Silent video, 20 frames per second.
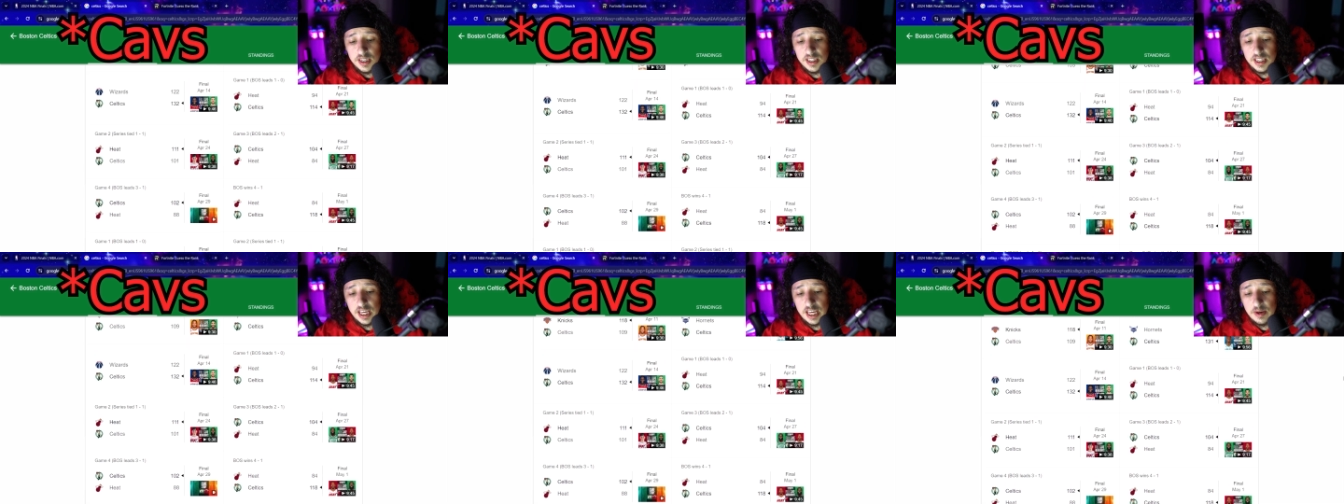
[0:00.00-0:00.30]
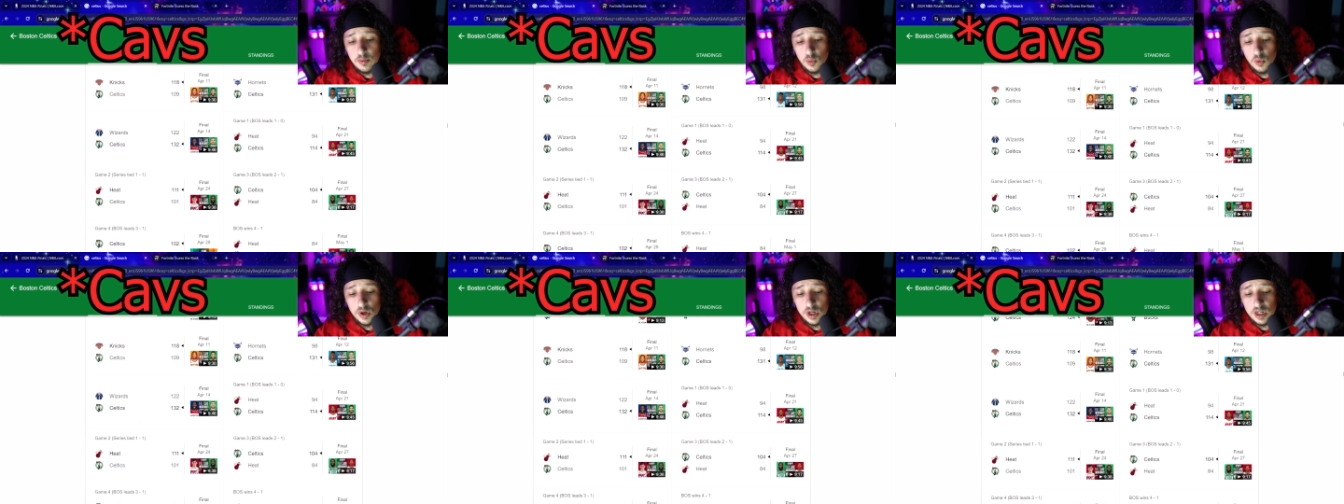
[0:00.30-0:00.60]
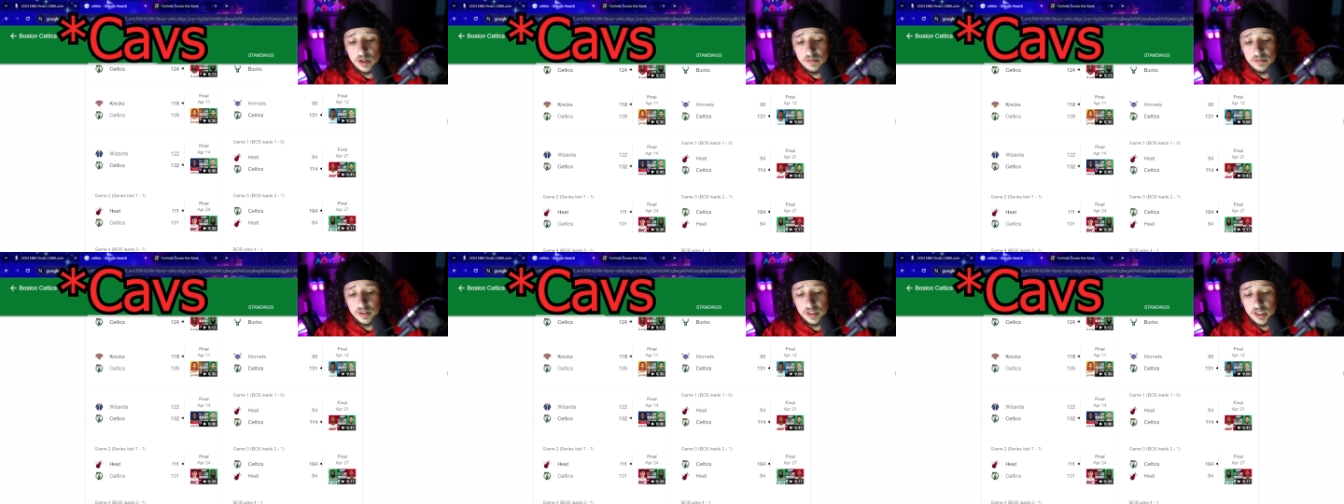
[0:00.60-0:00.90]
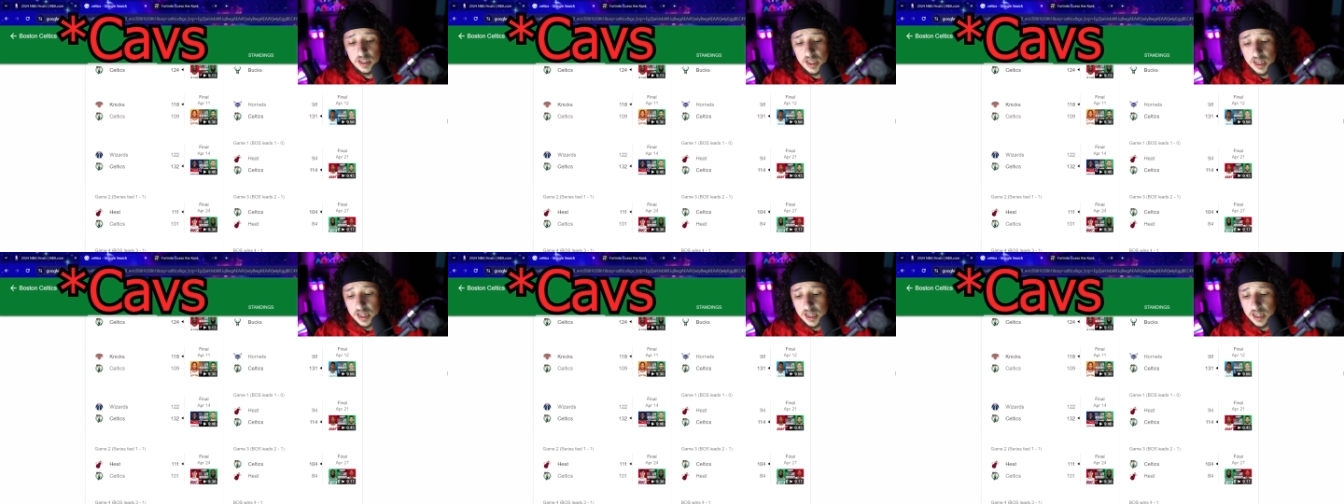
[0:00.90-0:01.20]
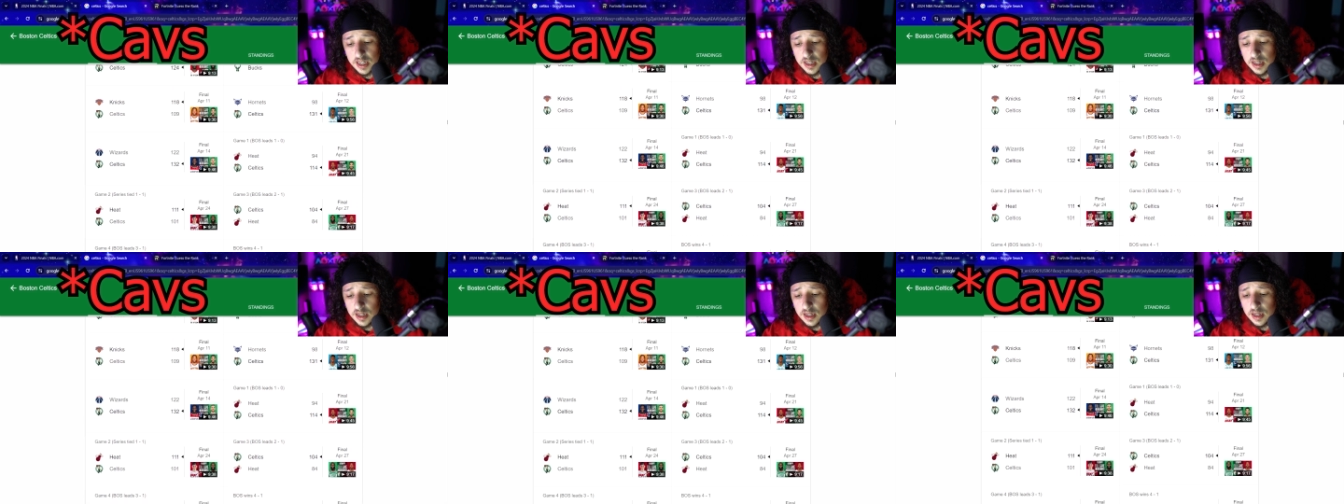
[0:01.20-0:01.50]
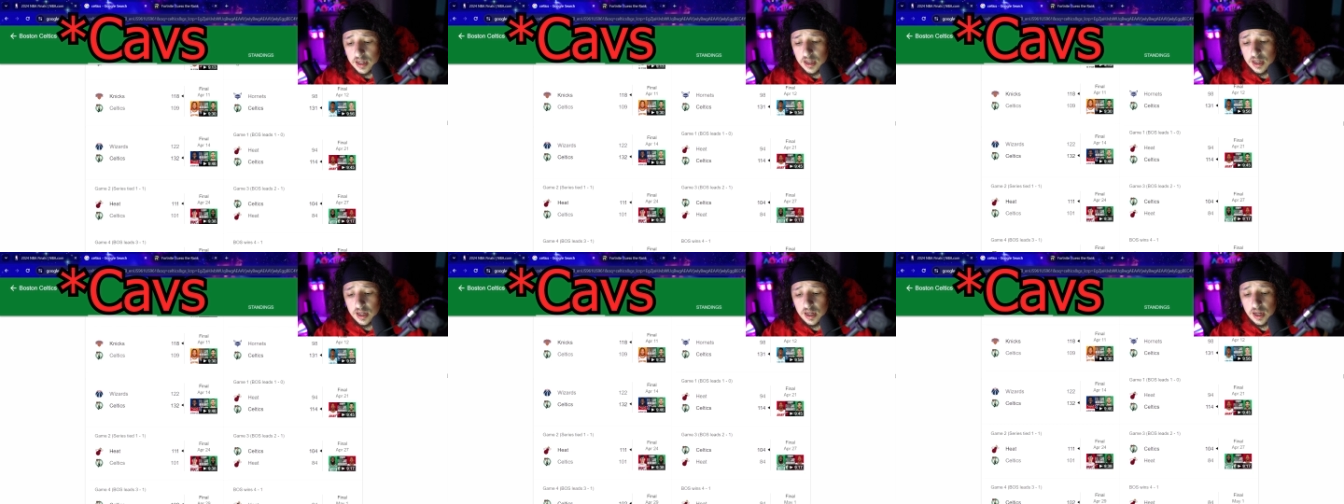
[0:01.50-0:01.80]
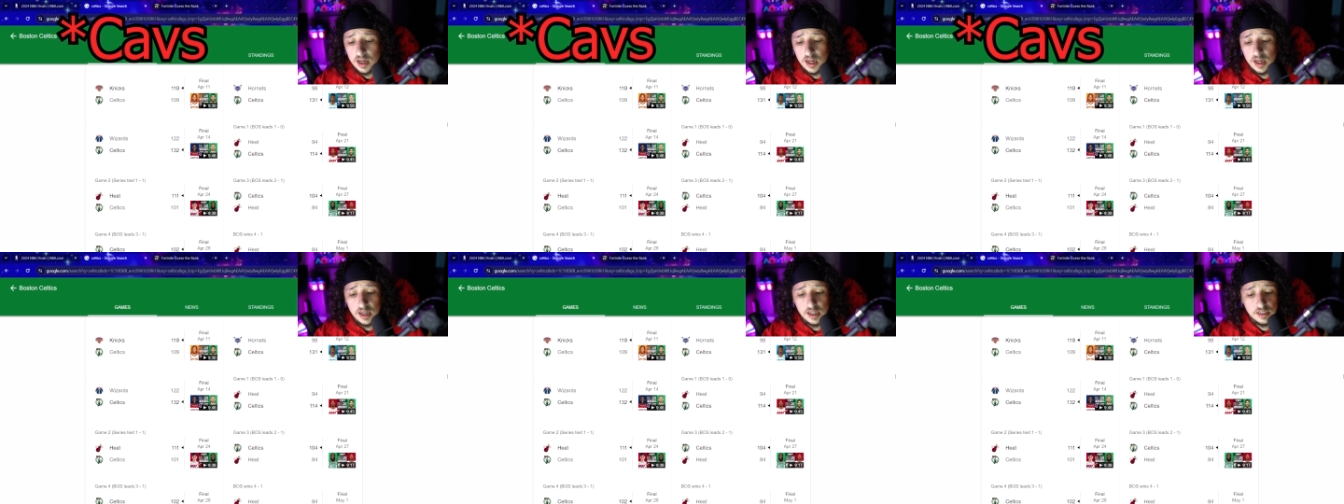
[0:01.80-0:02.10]
Game one of the Heat,
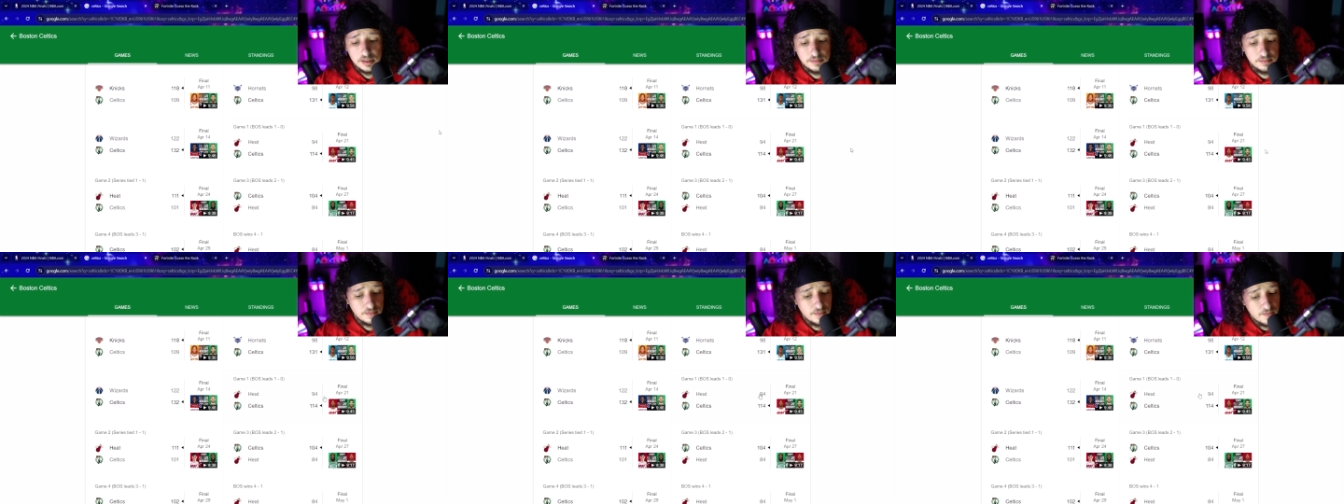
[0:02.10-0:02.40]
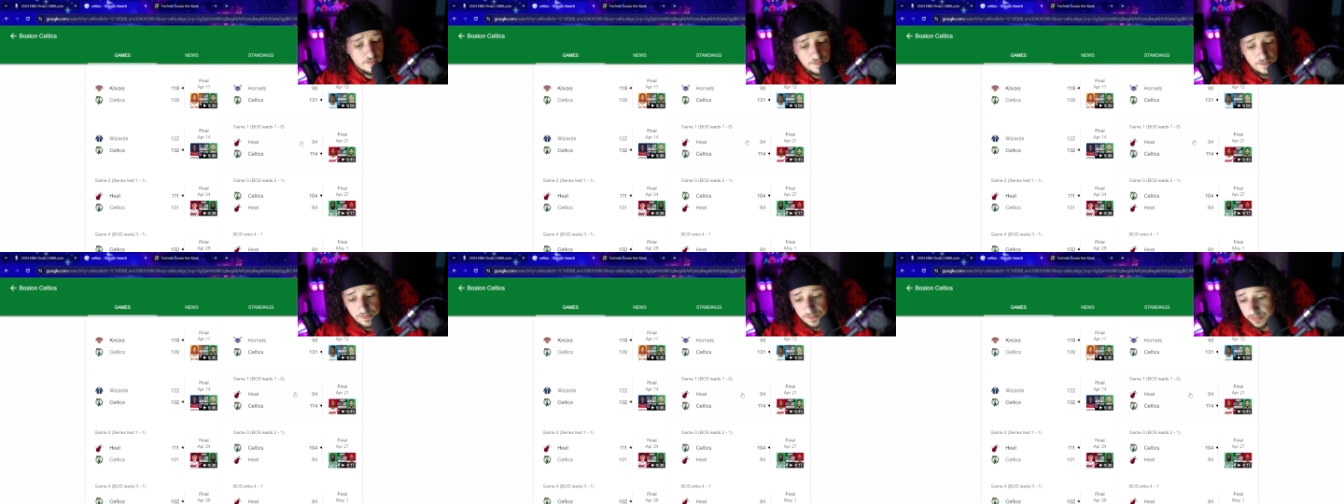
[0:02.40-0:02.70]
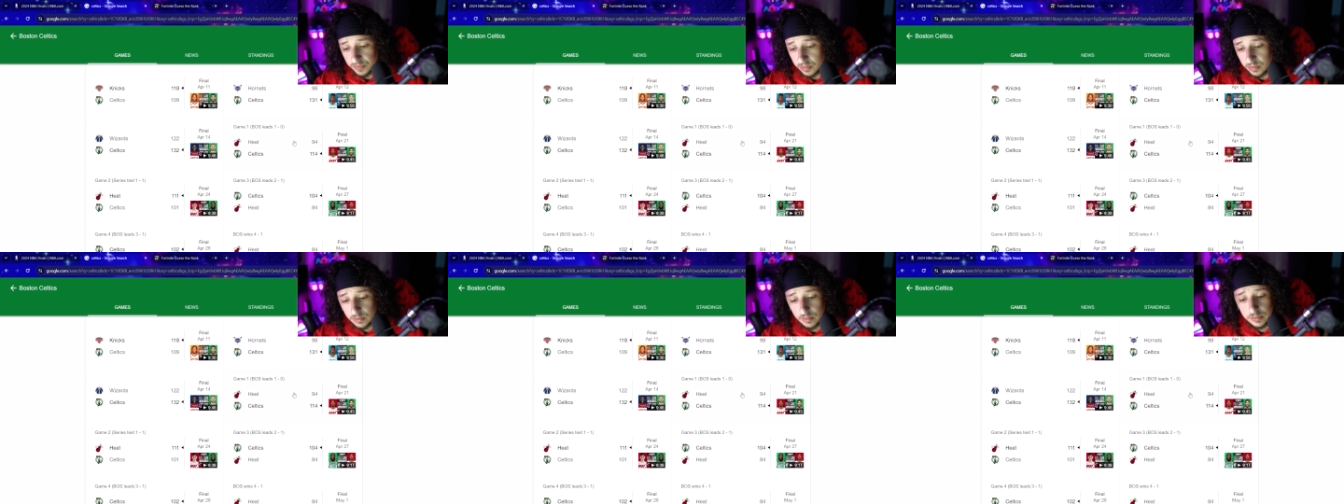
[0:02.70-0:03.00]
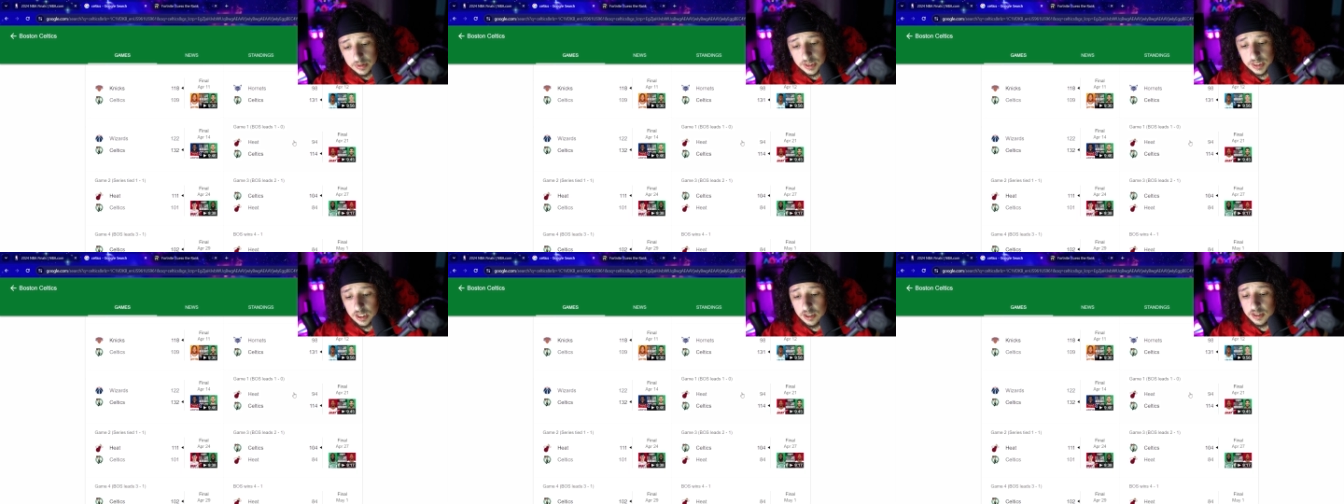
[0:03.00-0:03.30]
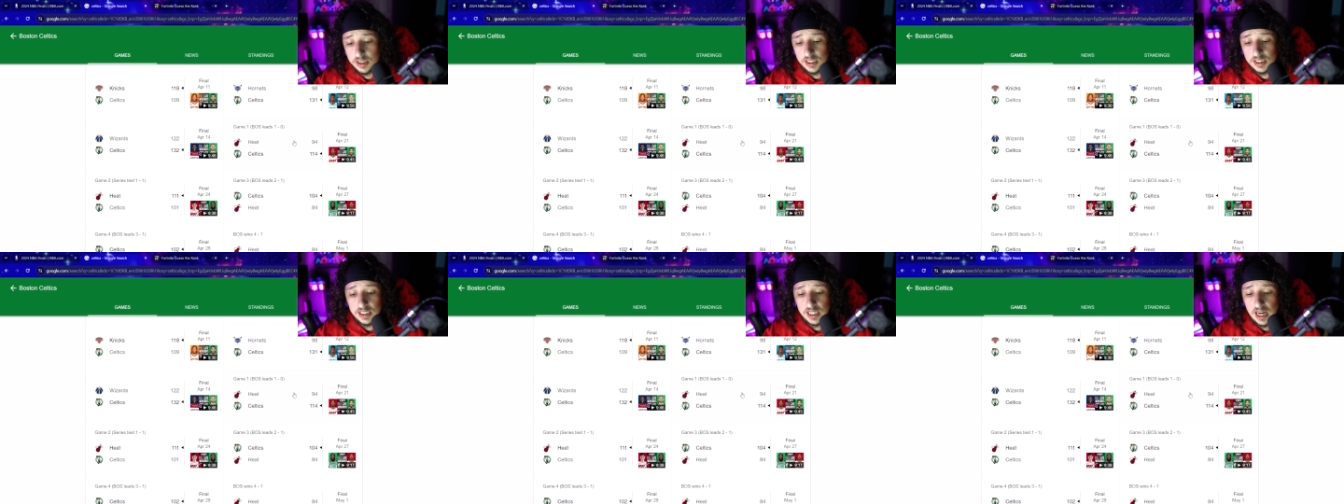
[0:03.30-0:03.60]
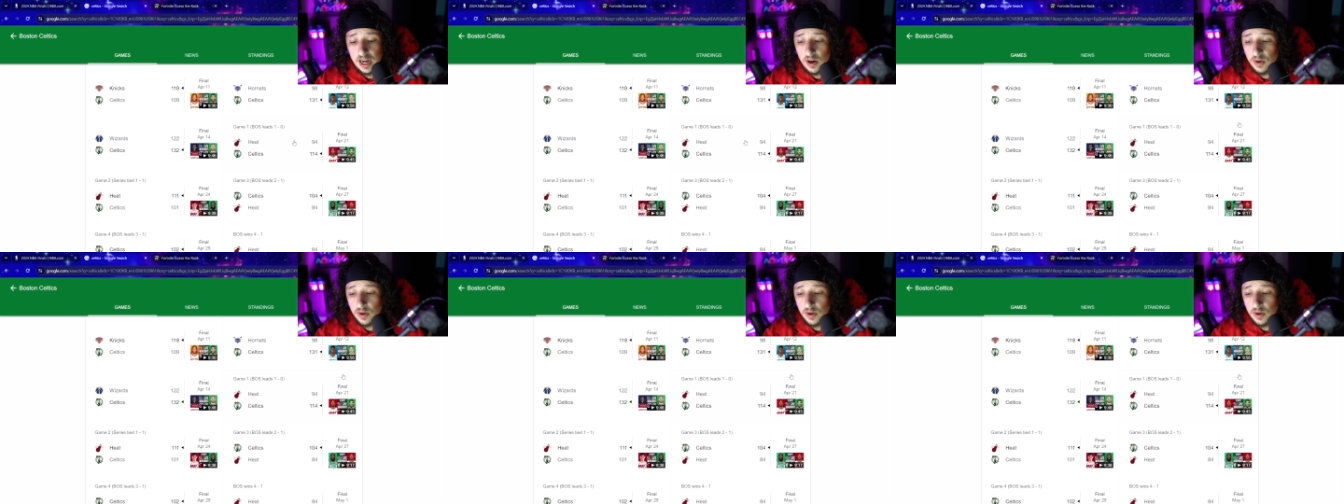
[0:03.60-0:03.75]
Celtics